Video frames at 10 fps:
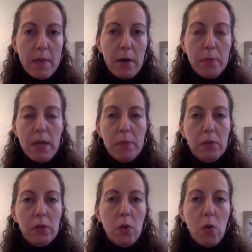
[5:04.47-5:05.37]
about
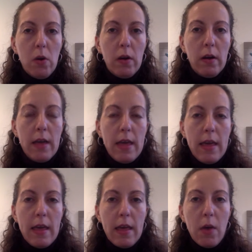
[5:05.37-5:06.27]
people, or
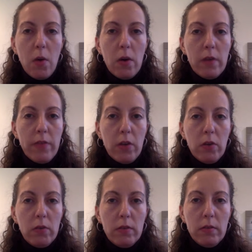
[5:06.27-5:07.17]
if
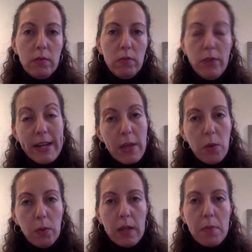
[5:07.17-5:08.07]
they're
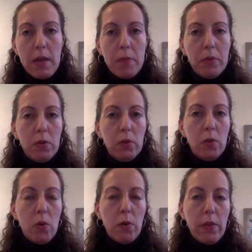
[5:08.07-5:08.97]
ridiculing
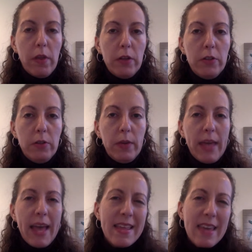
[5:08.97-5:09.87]
people, or they're
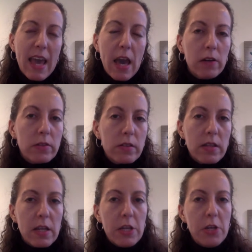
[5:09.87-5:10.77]
doing anything else
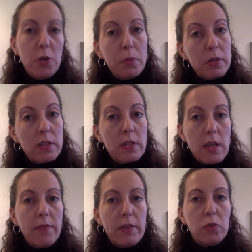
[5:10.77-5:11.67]
that you
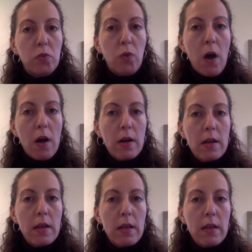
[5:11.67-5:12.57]
perceive as
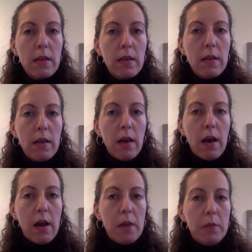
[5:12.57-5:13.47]
wrong,
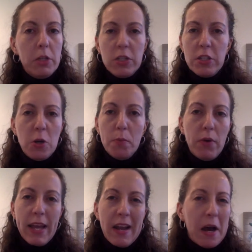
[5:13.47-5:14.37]
just don't
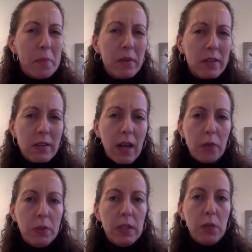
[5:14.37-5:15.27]
bring it up. I
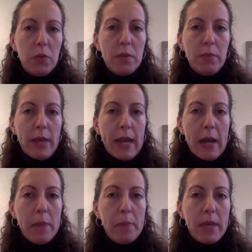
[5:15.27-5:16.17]
really wouldn't bring it
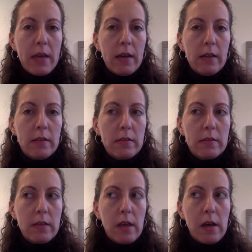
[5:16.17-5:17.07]
up, because